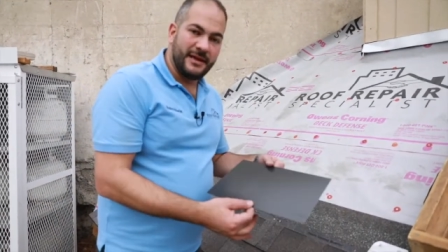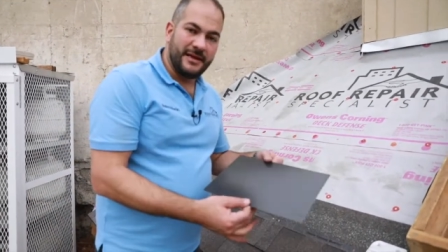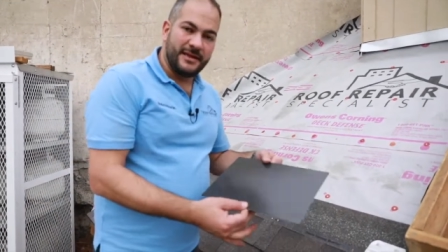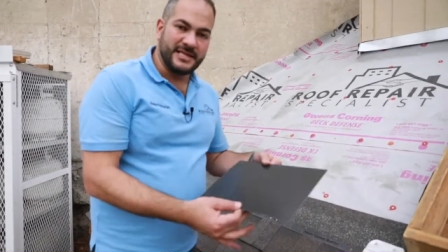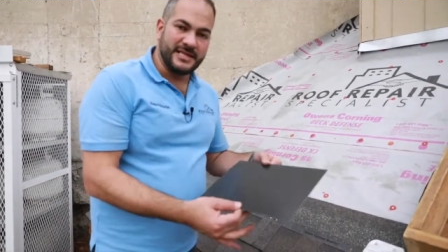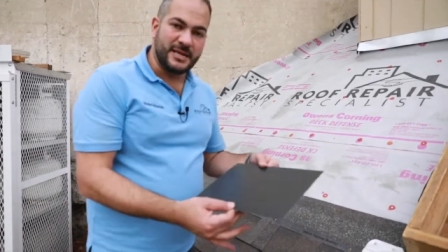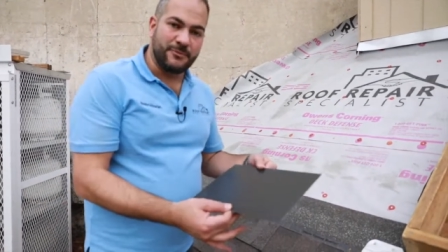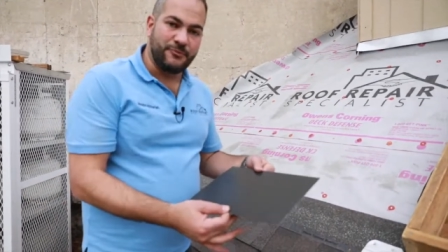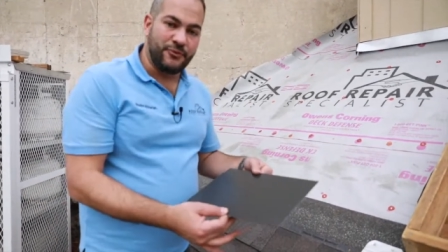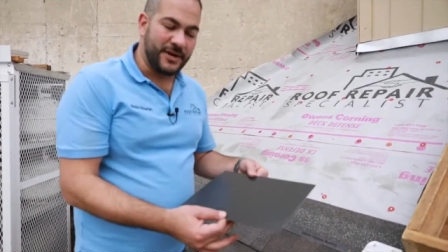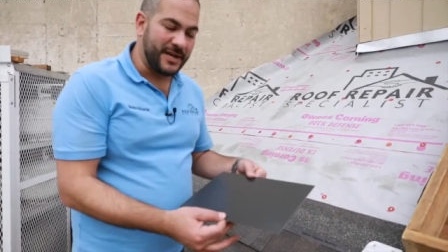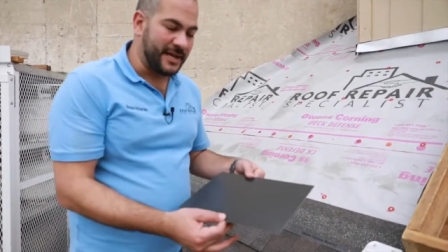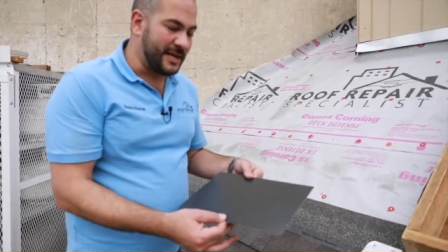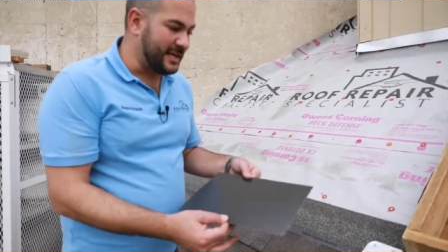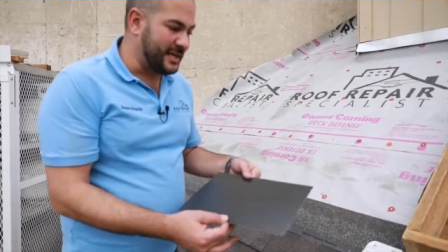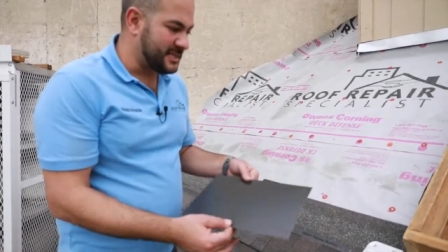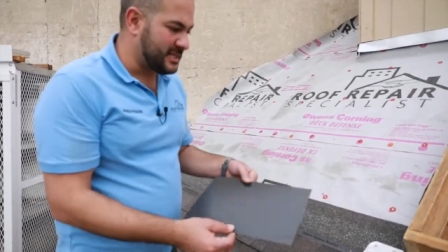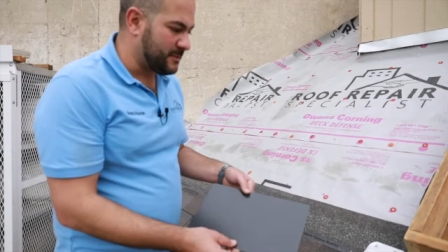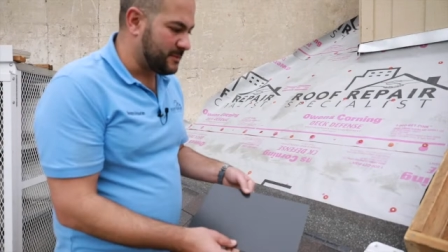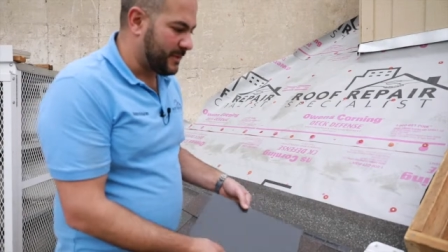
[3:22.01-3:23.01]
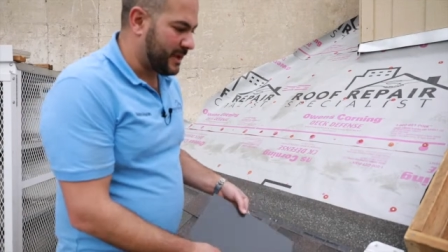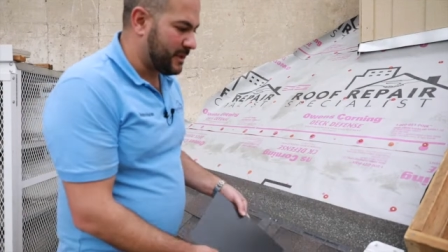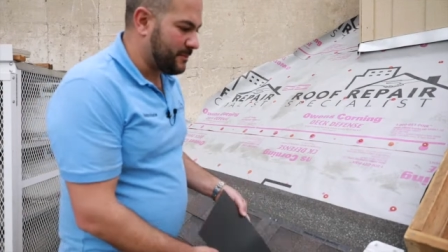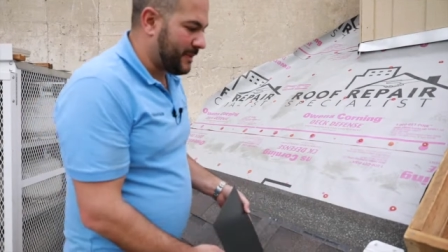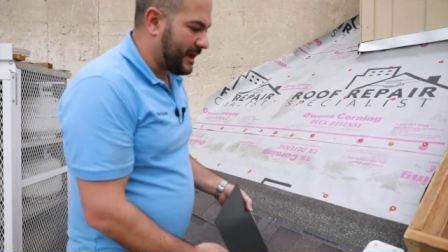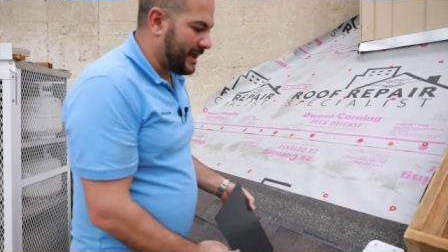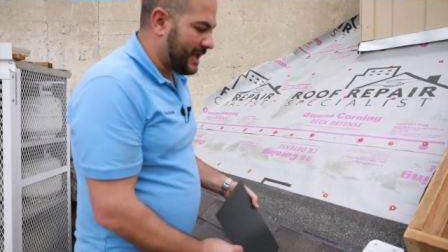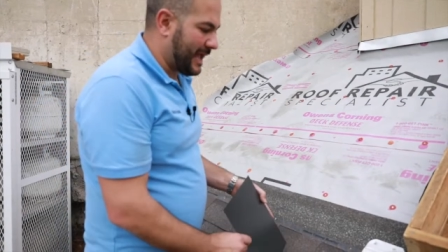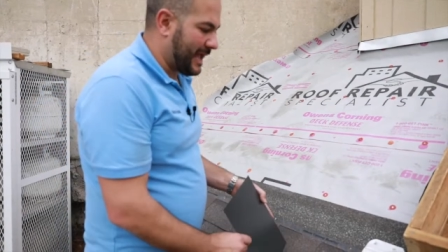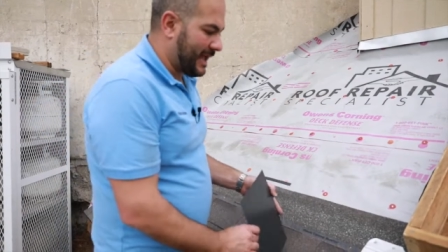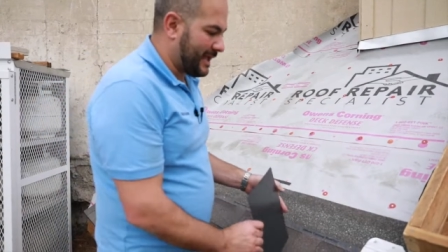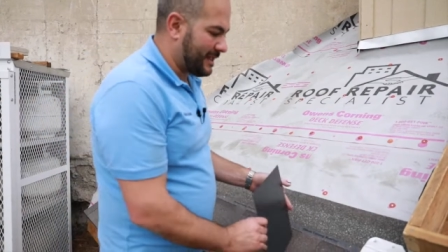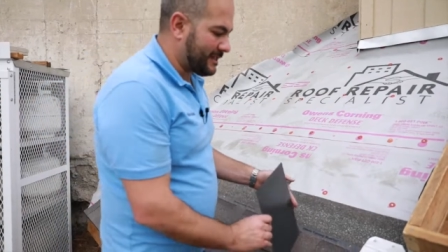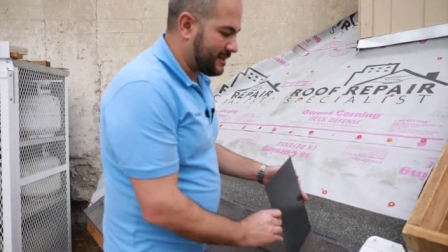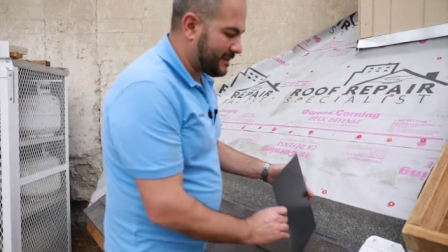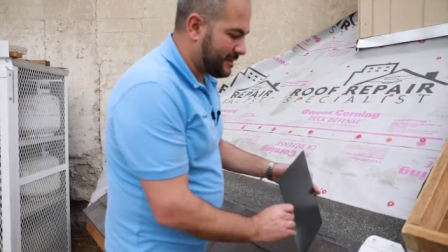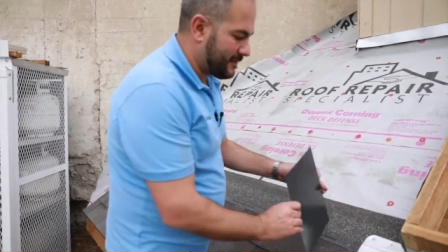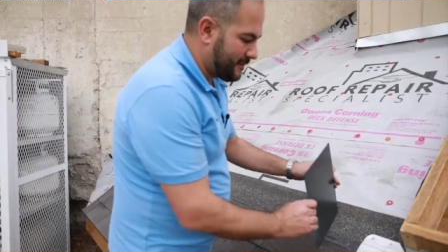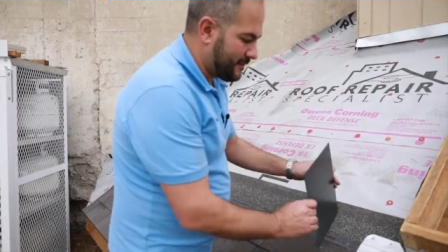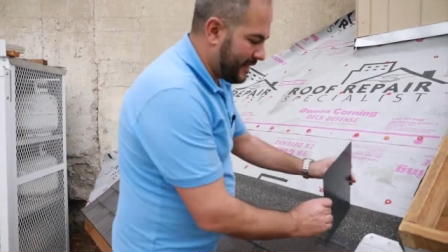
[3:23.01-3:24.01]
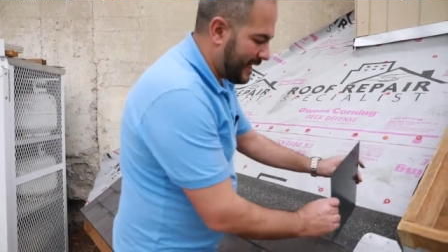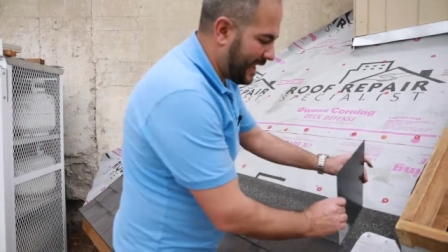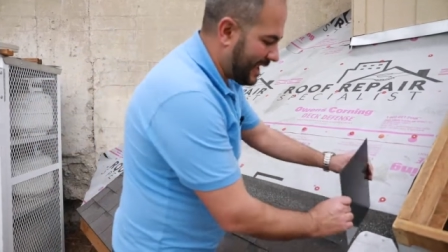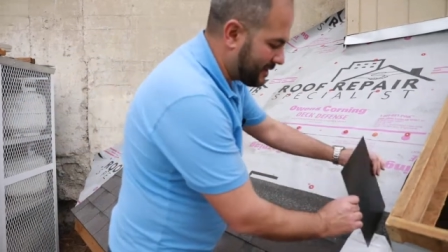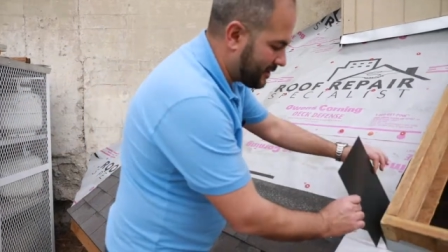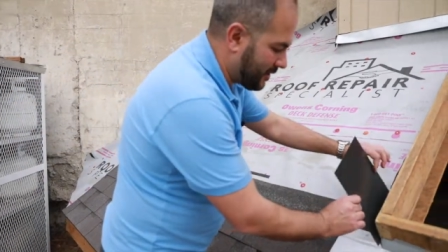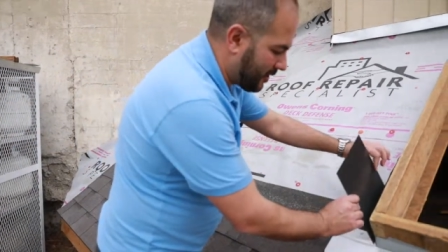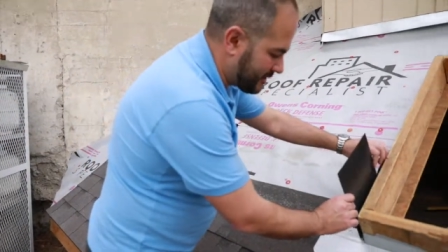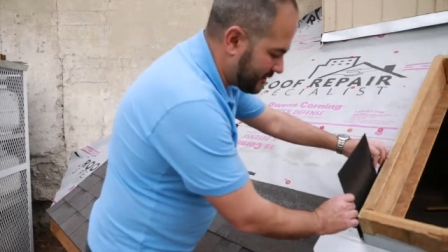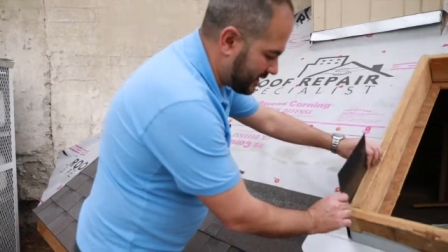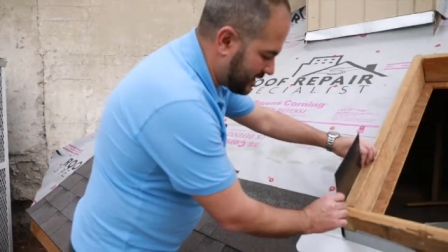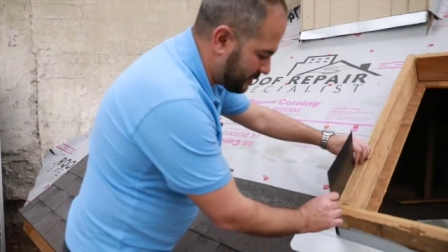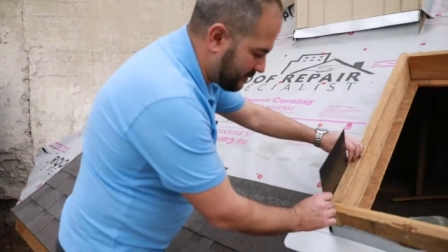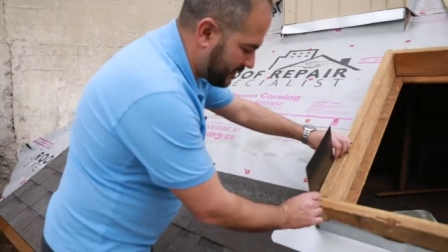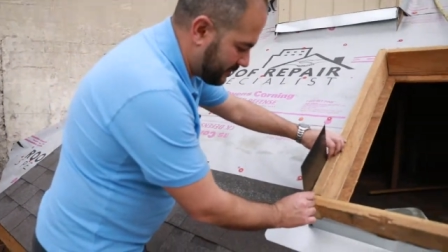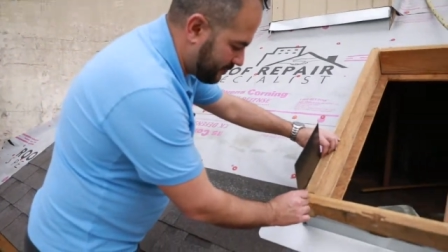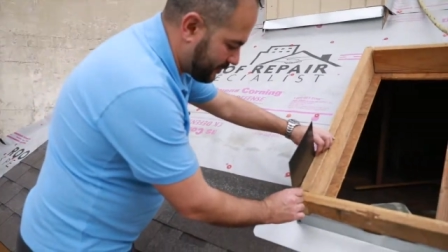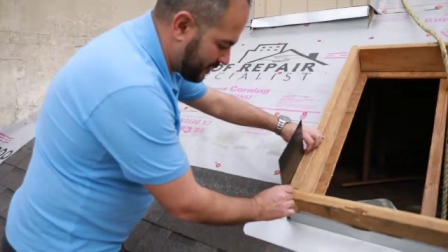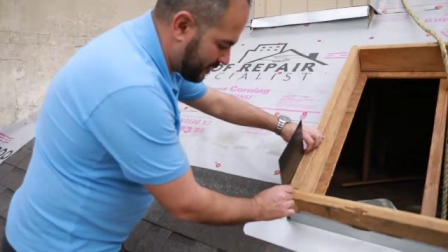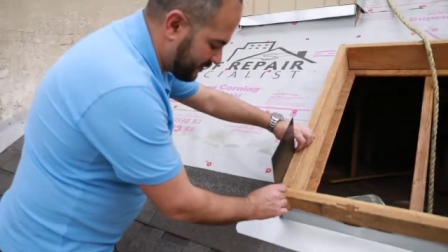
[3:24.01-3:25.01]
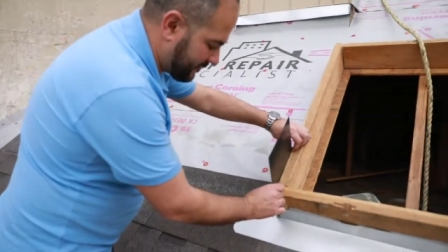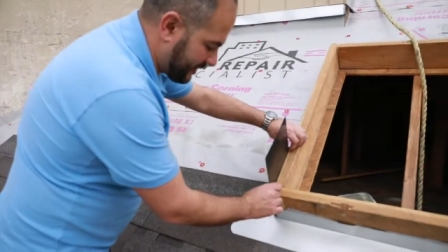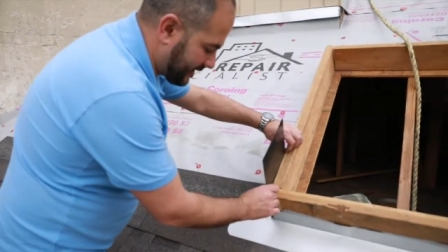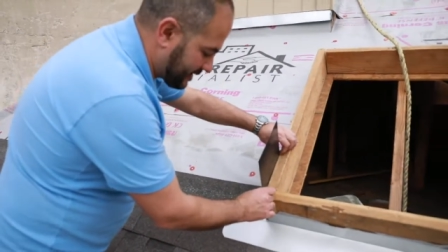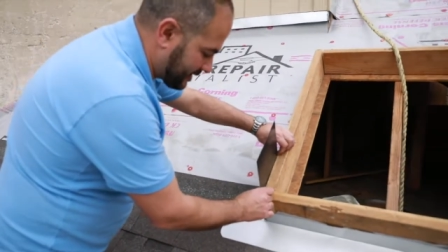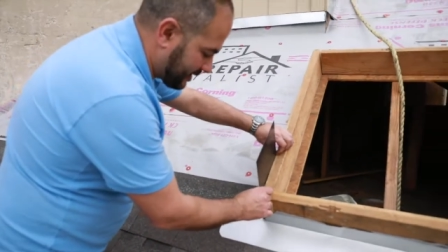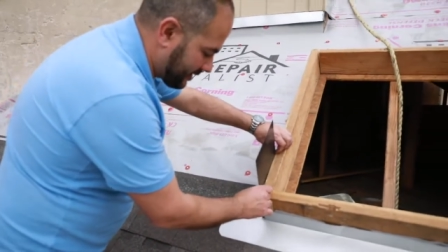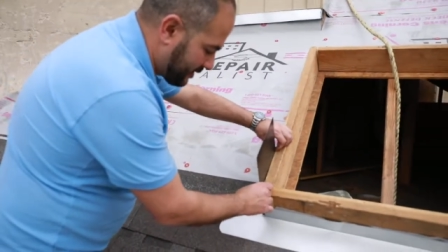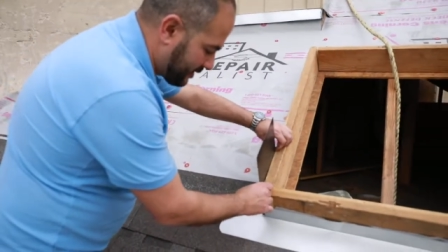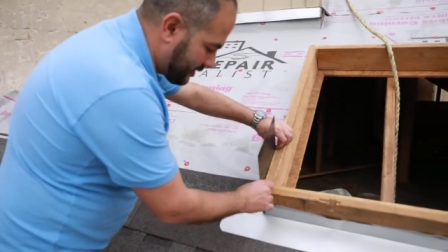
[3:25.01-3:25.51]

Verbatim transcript: These are pretty easy to bend by hand and don't need to be a perfect